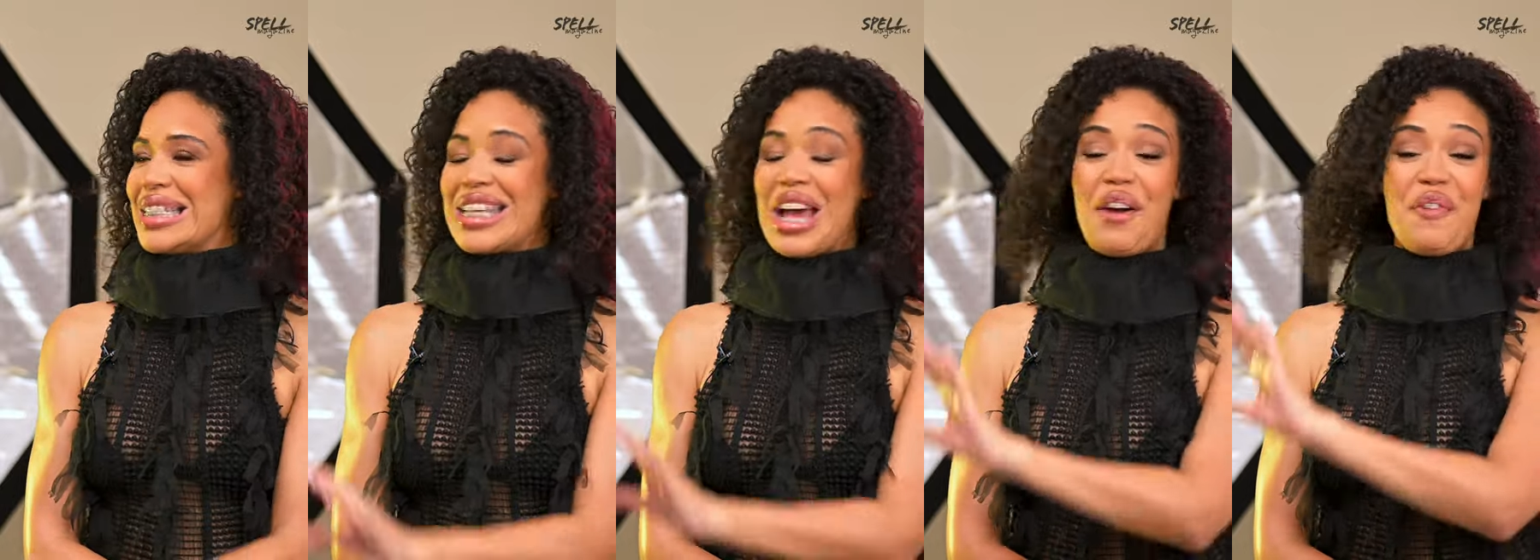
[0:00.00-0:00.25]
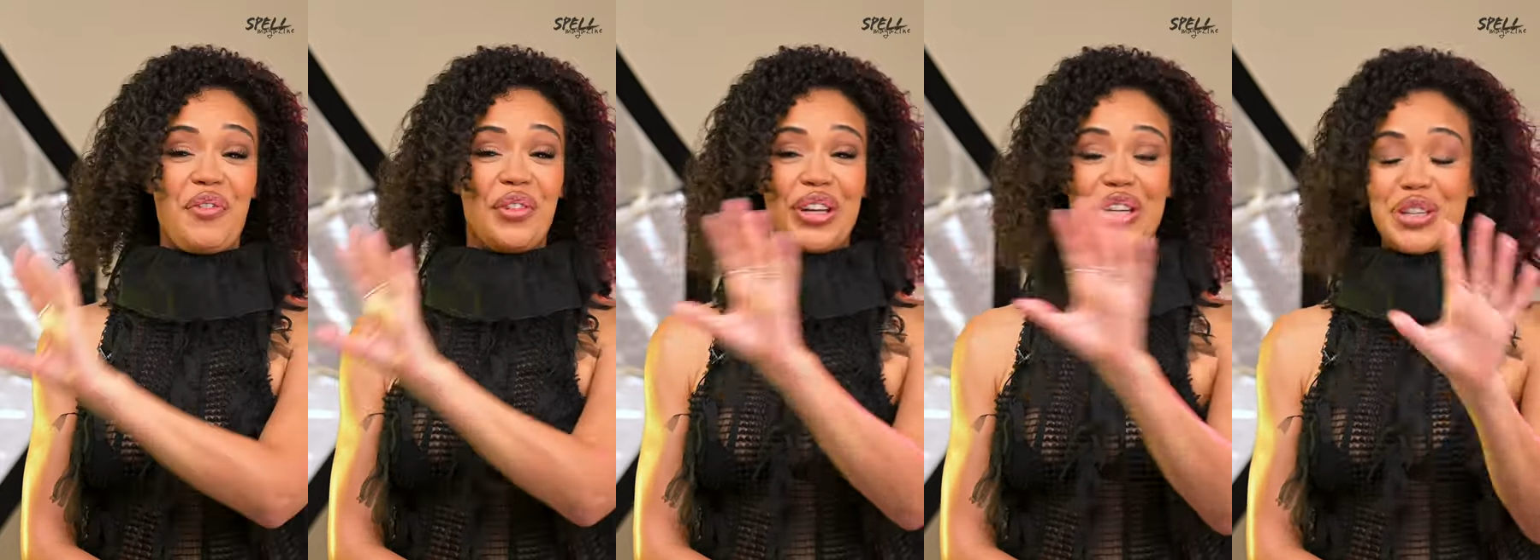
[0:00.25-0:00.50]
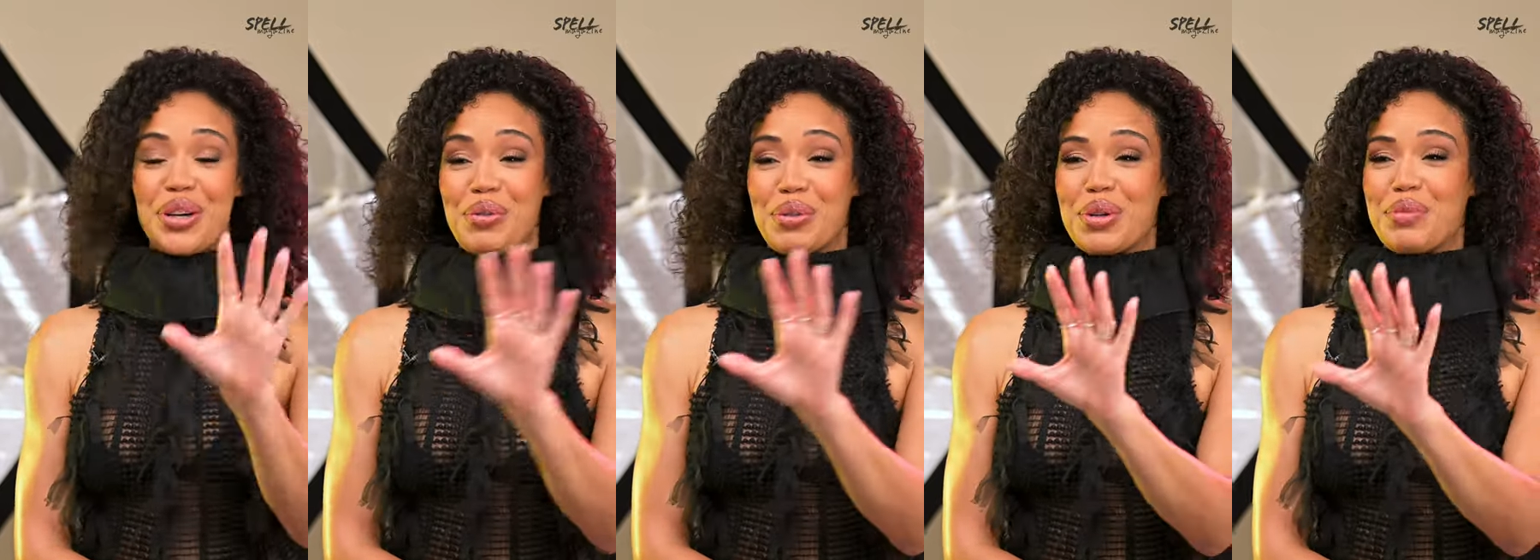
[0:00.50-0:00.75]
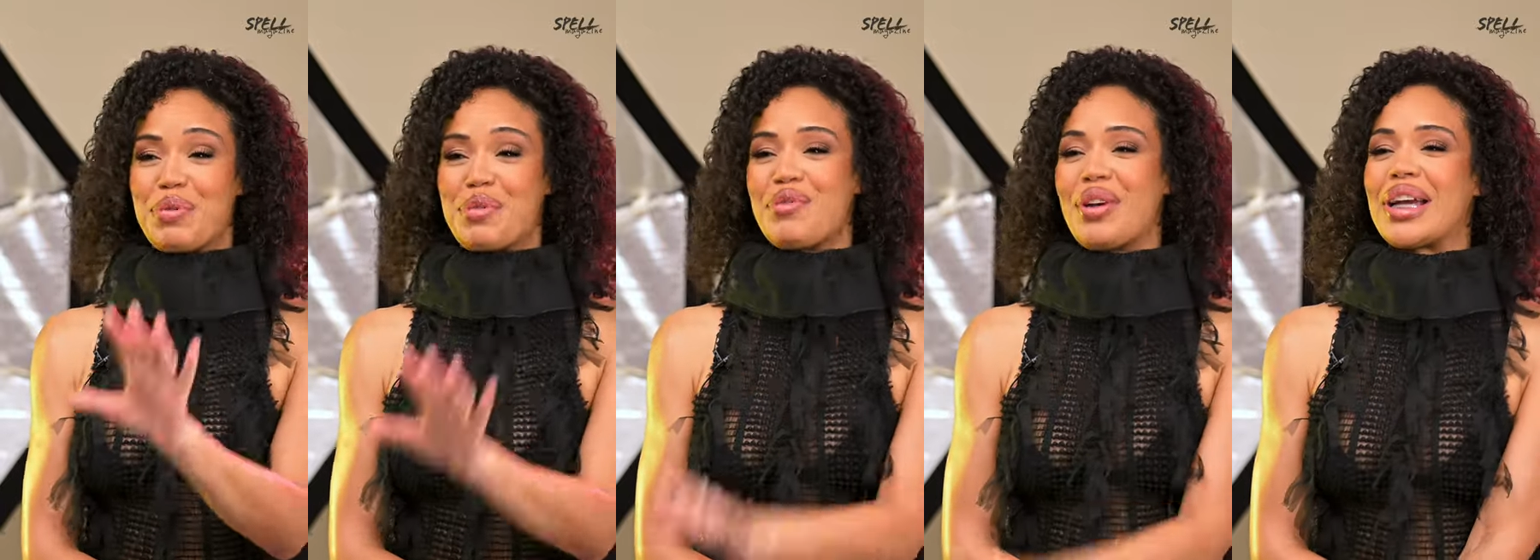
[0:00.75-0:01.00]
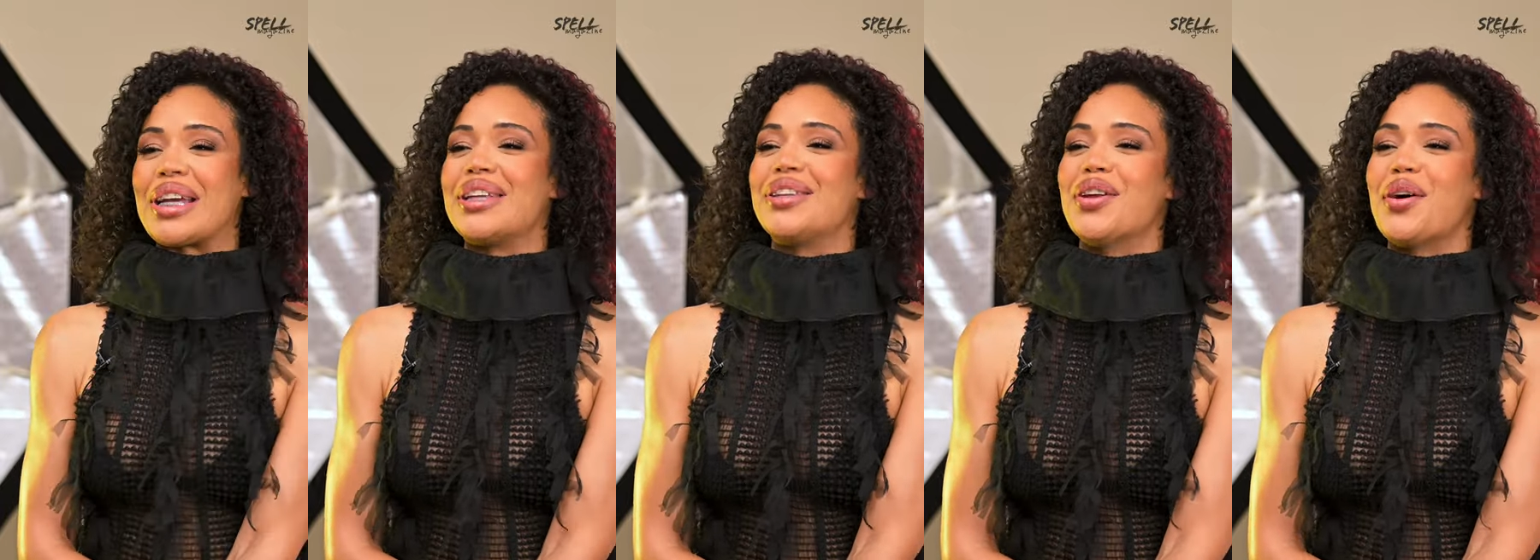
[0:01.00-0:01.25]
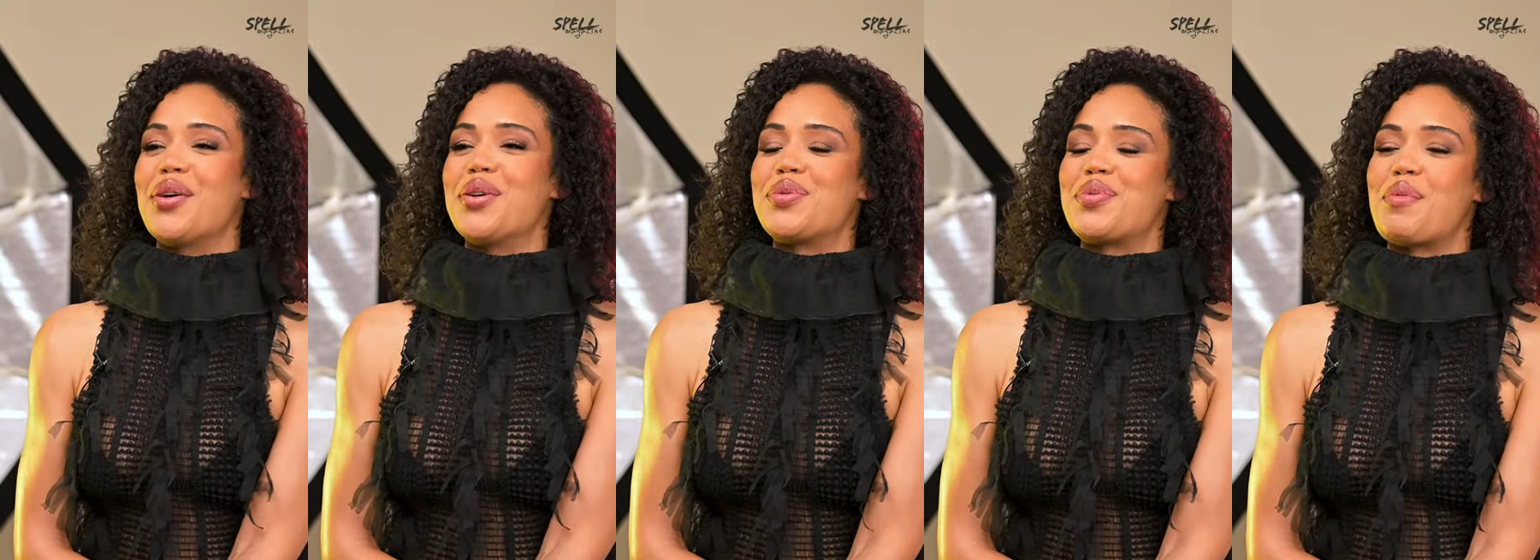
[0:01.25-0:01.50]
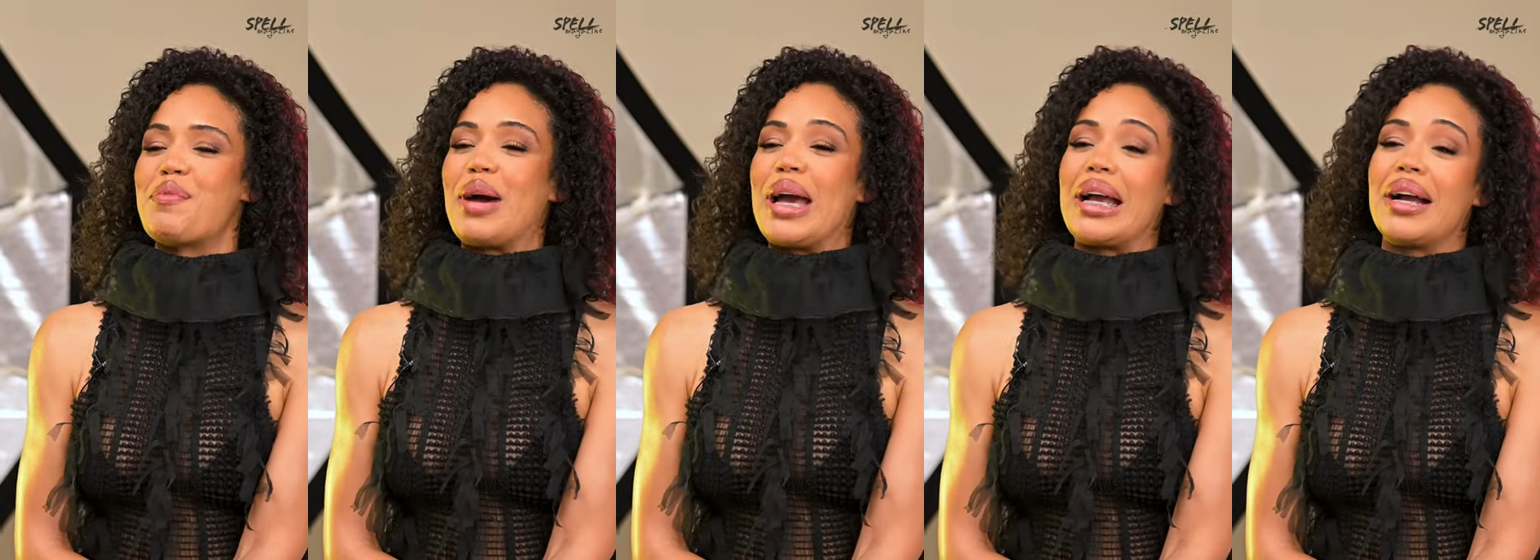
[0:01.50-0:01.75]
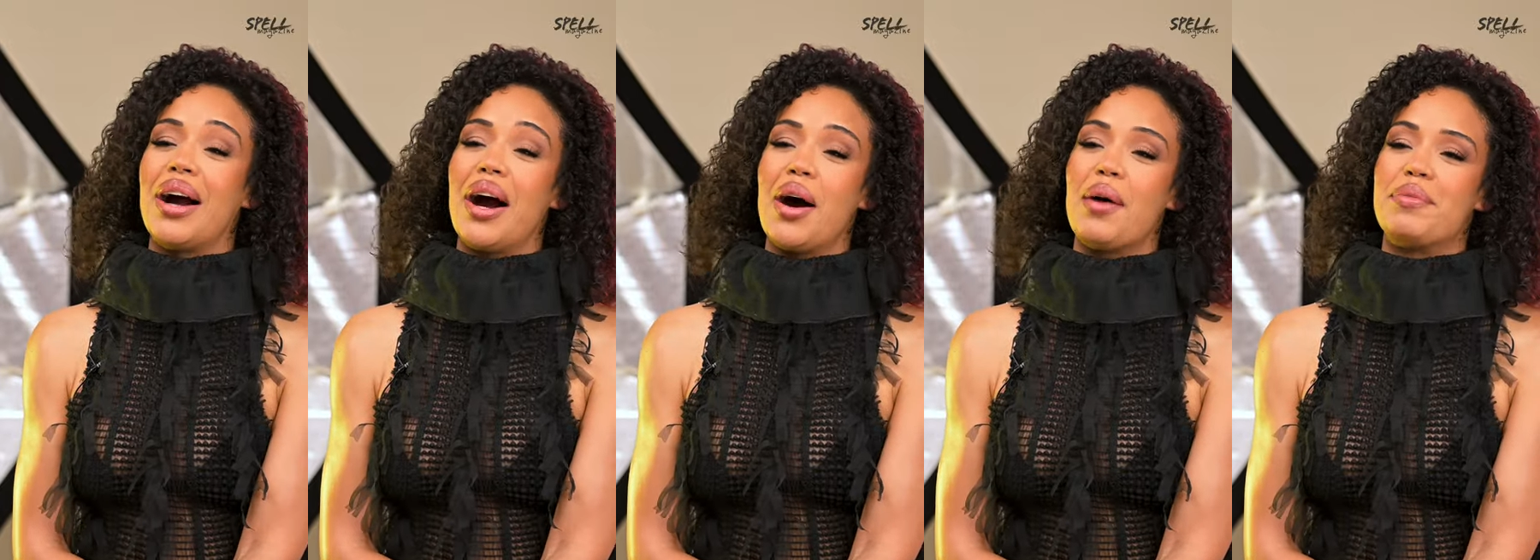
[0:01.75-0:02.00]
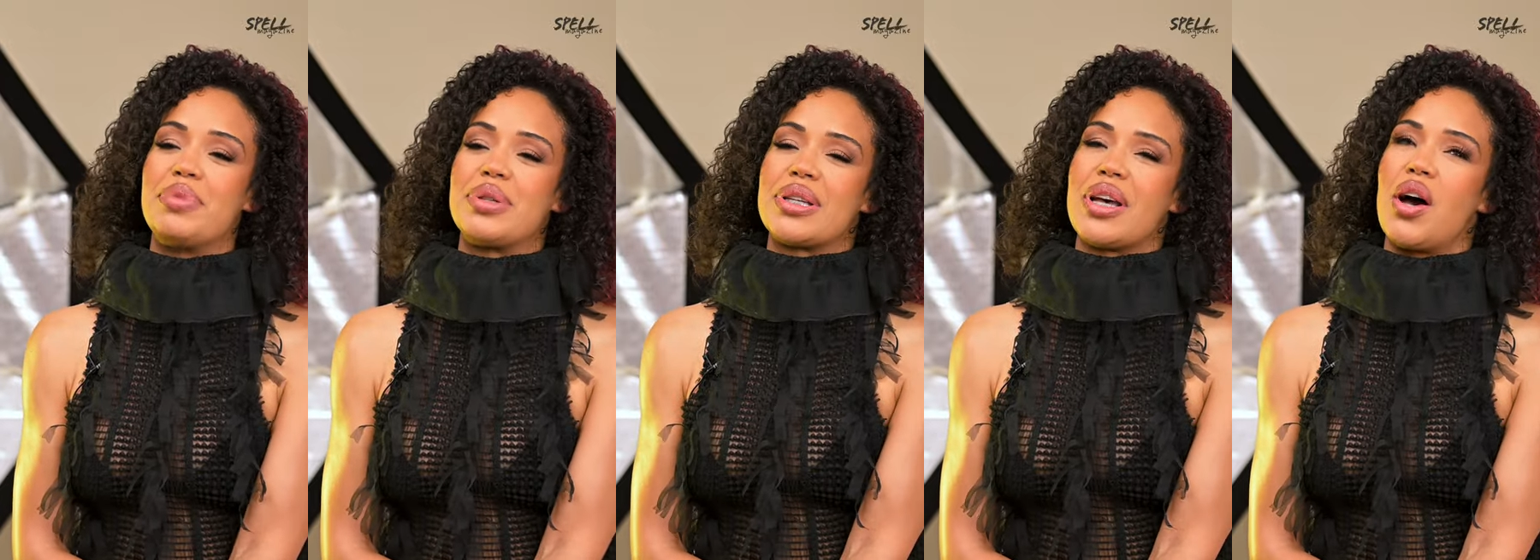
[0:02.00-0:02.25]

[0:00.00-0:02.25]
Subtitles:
definitely don't want to be wrecking those with makeup.